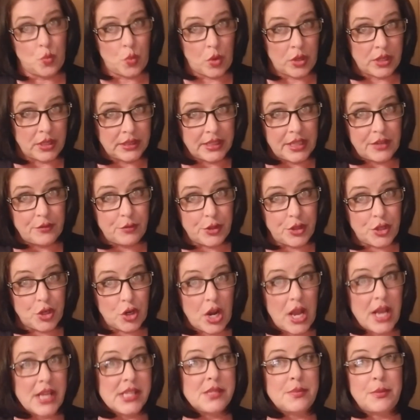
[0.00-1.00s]
want to live with
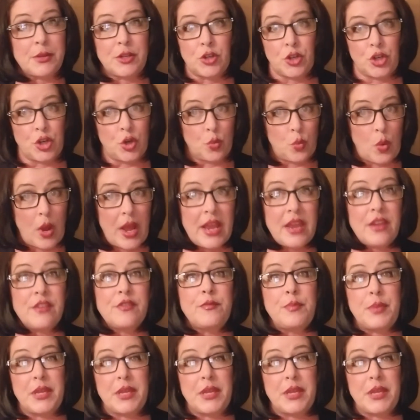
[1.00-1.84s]
your husband or your wife